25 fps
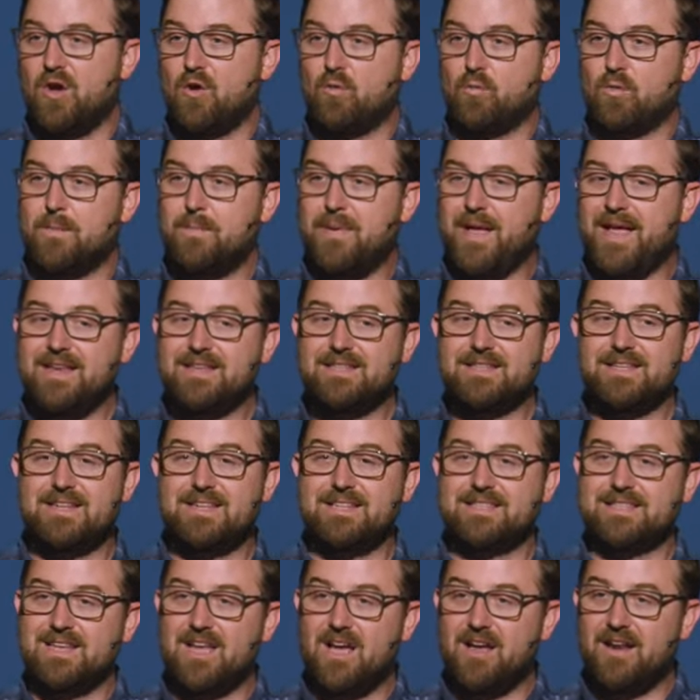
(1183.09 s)
Repented
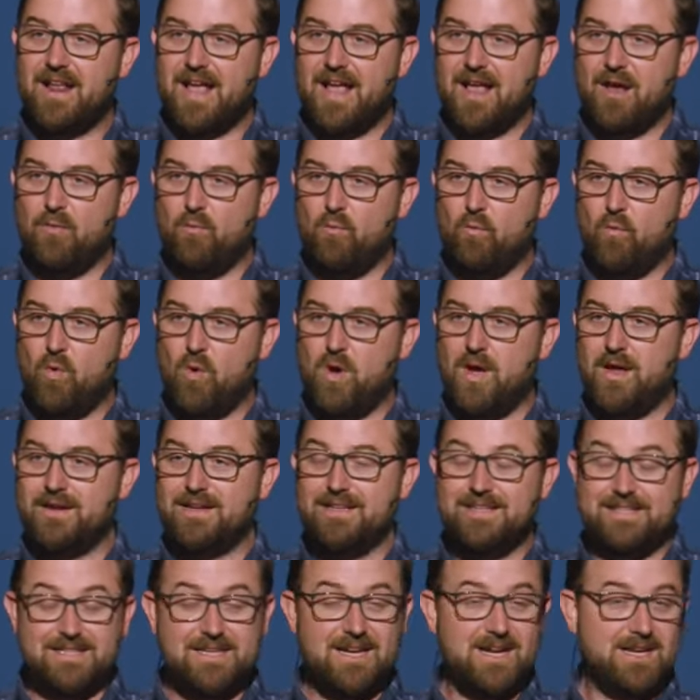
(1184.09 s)
is not a one
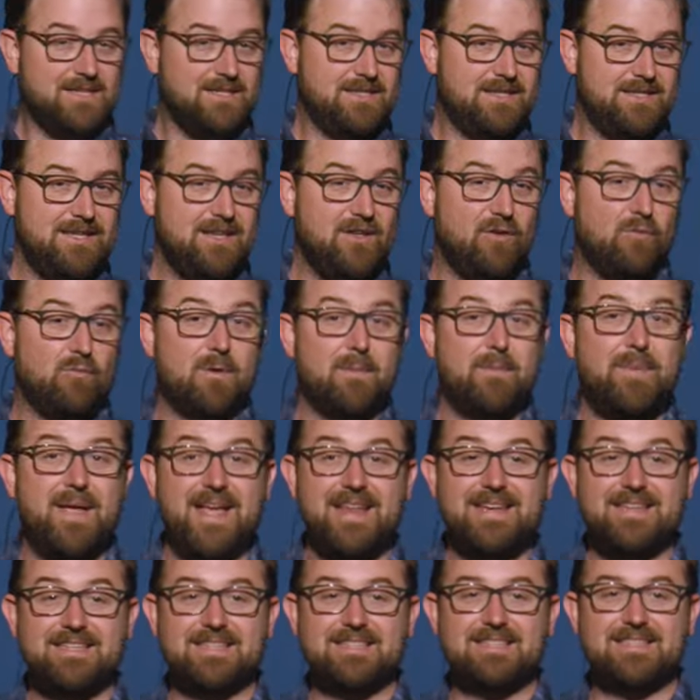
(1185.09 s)
and done deal.
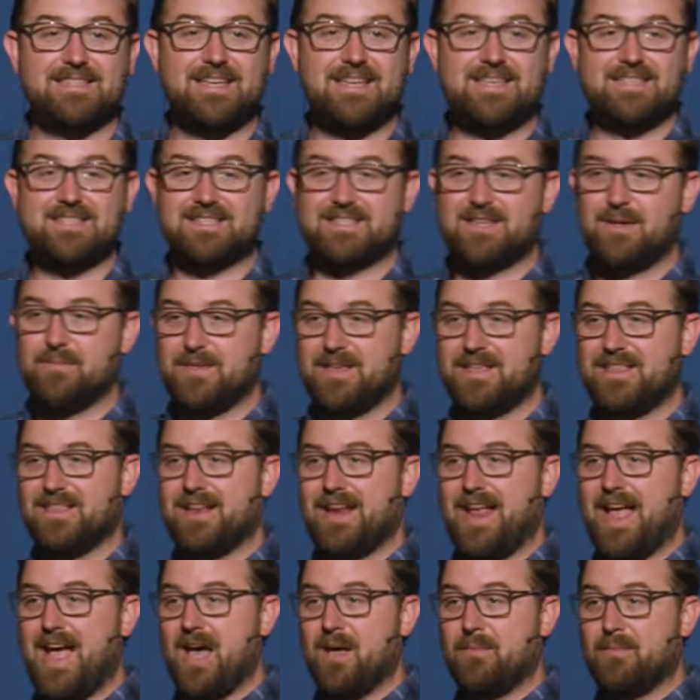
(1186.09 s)
Repentance is something
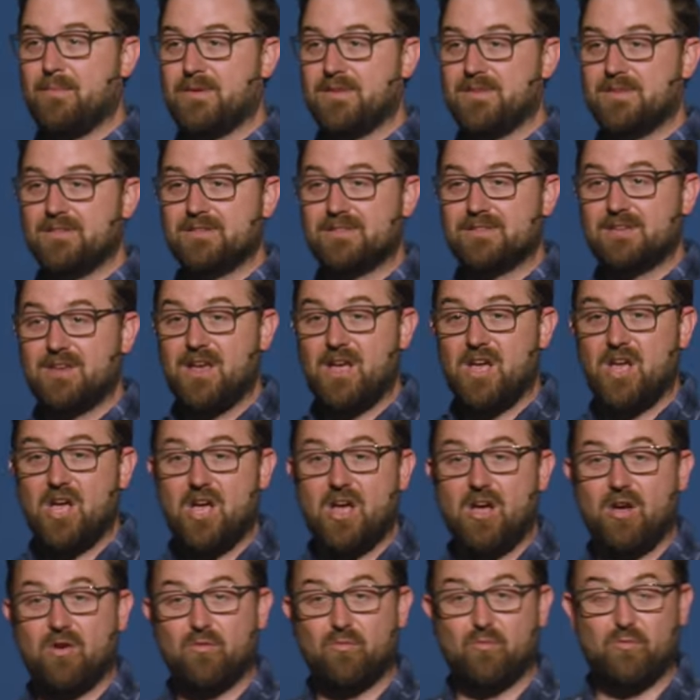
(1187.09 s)
that happens
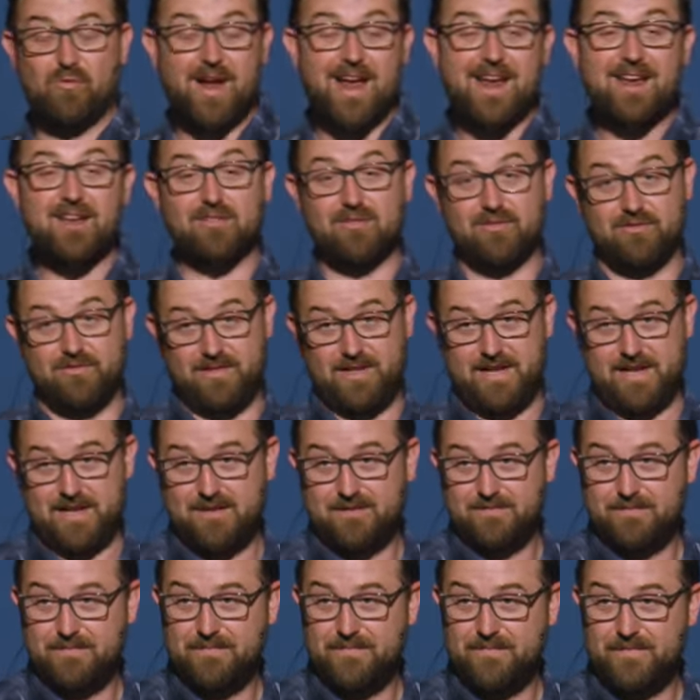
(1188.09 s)

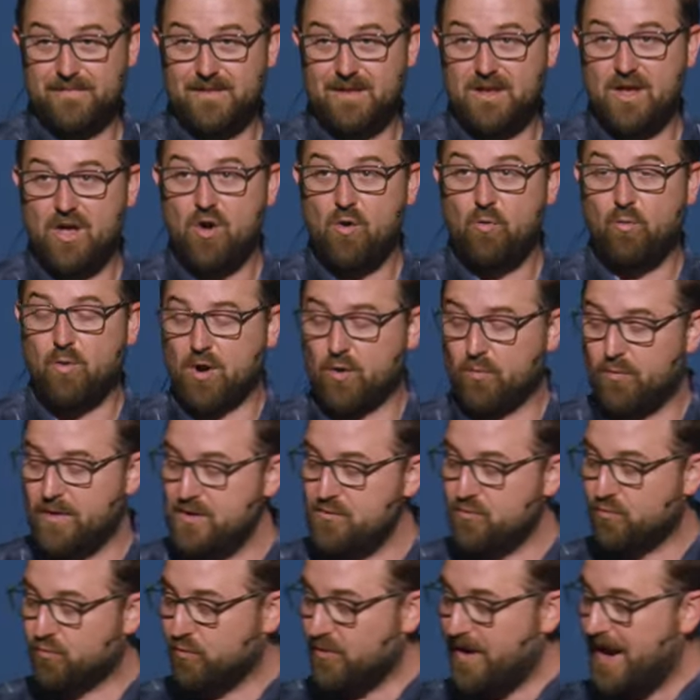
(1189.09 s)
regularly, where
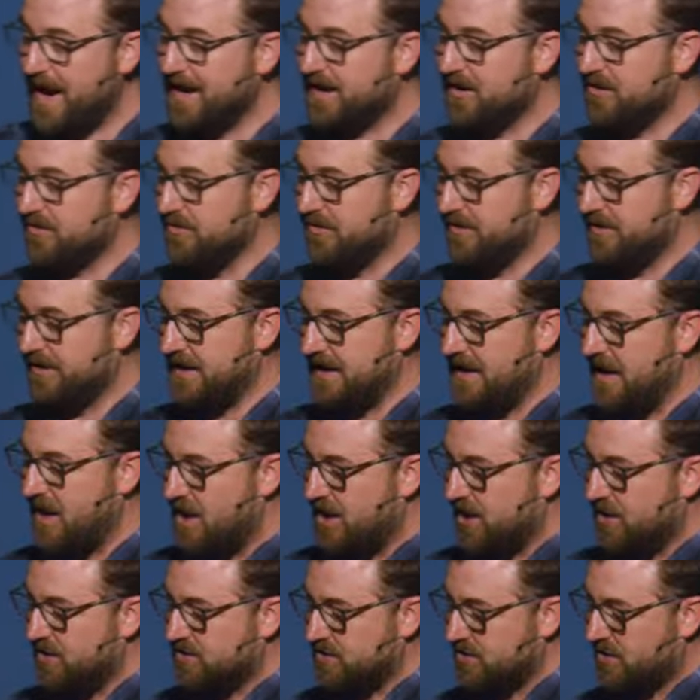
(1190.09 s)
we regularly
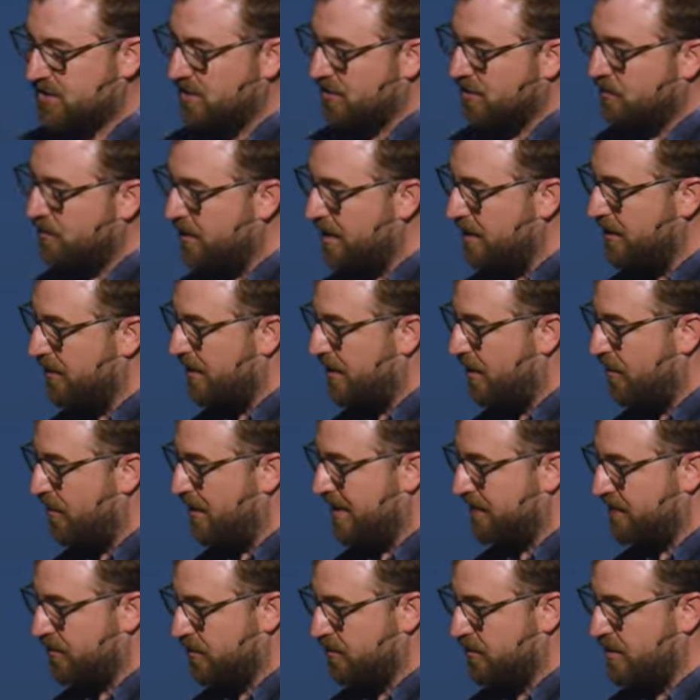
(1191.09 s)
turn what,
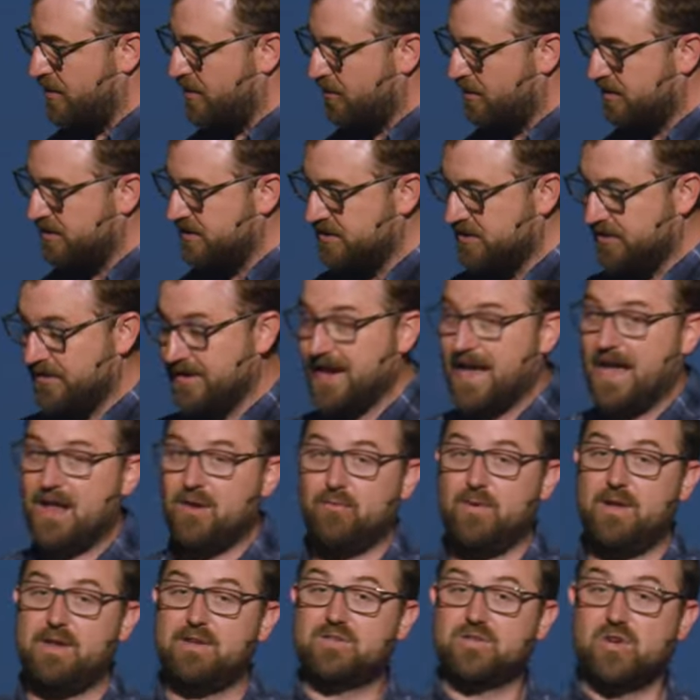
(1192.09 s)
away from what we're doing
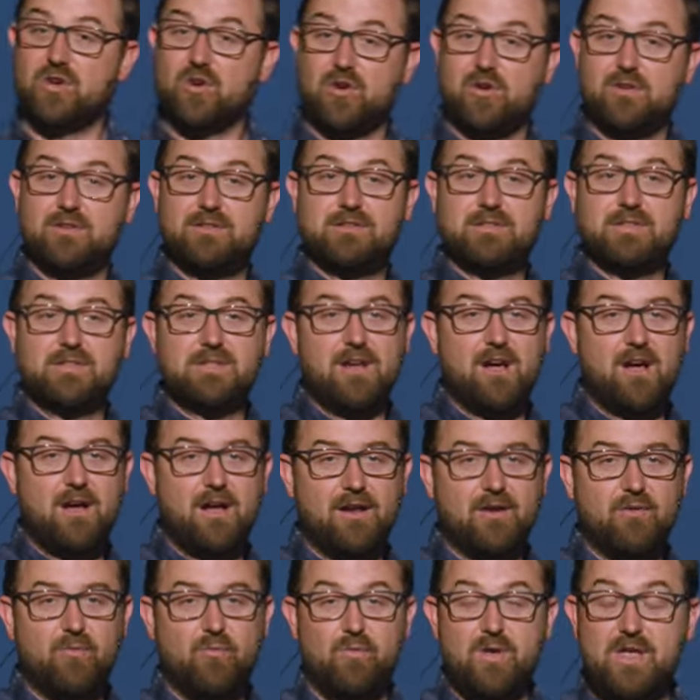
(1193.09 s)
and we turn to
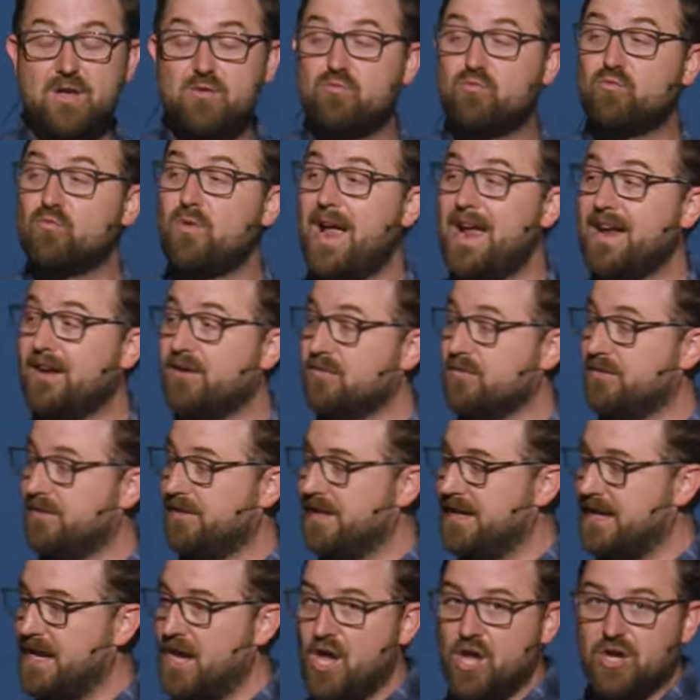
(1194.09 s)
God. We
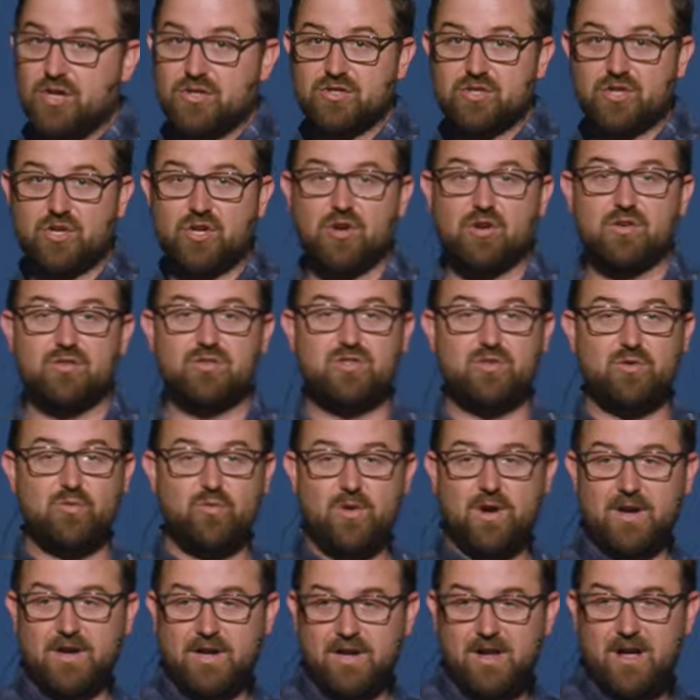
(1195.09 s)
regularly turn to
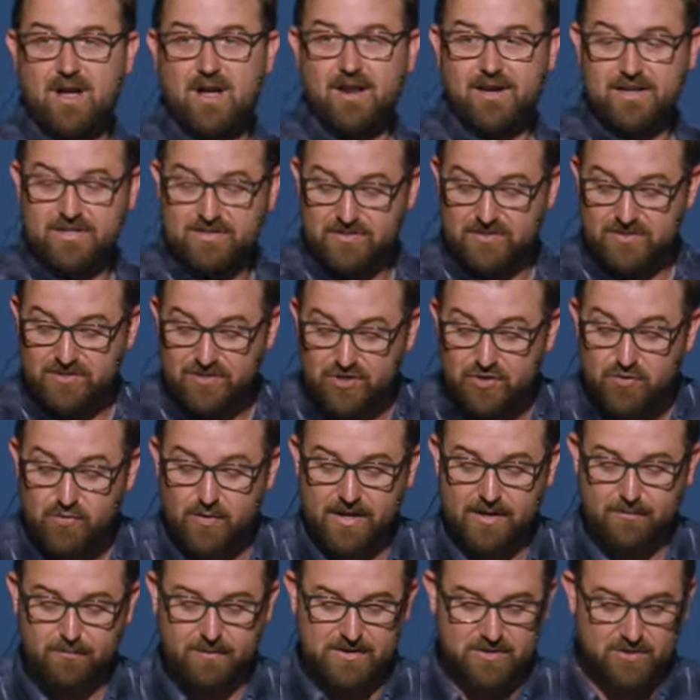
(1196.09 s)
what God is
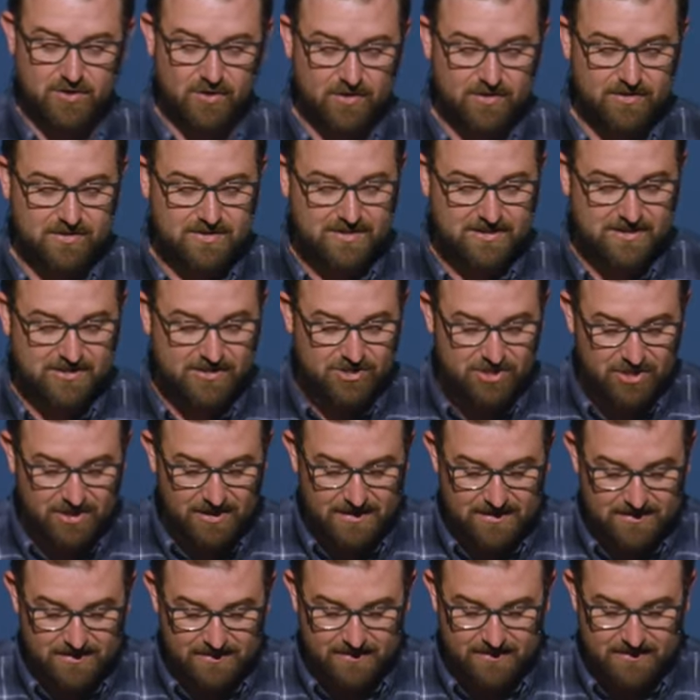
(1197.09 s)
doing, we turn to
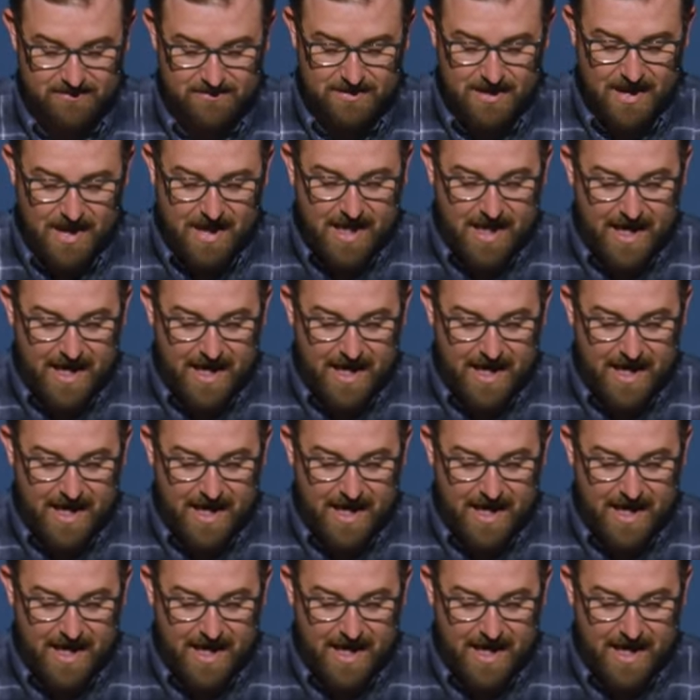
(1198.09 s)
Jesus.